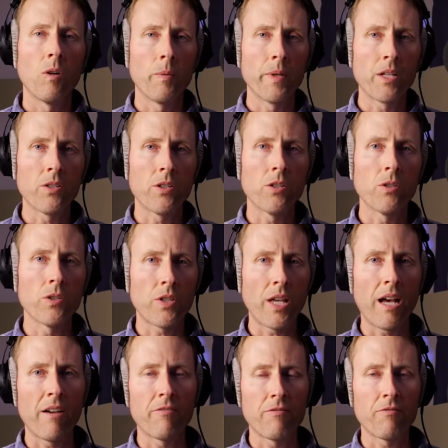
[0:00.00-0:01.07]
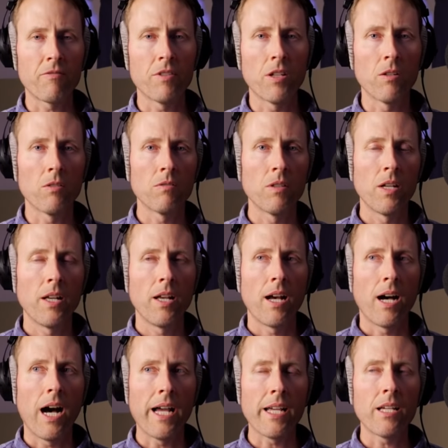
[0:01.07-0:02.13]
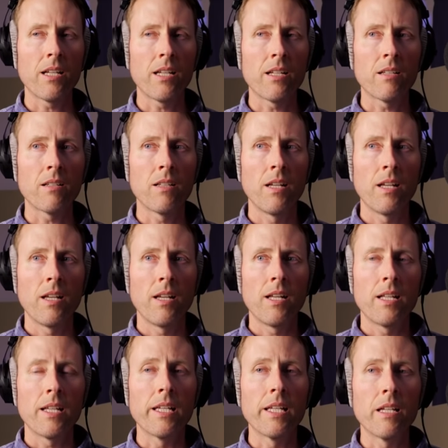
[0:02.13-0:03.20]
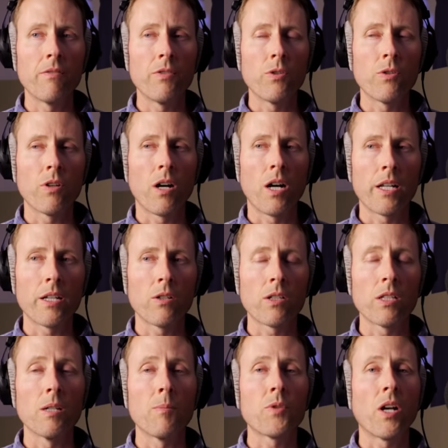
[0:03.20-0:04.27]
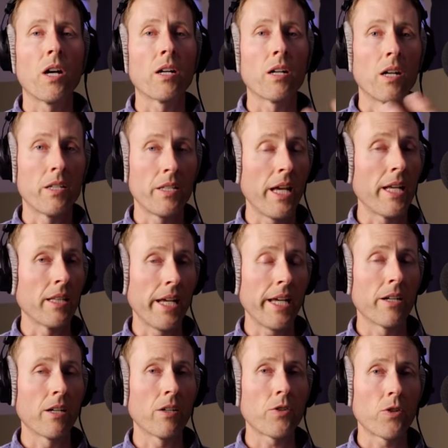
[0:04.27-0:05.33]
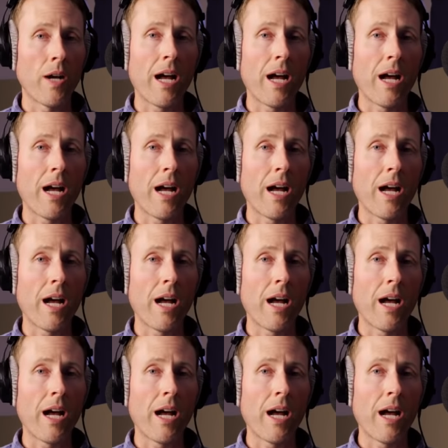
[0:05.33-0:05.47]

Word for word: what we can do is have, you know, I can give you the audio clips a, a day later. So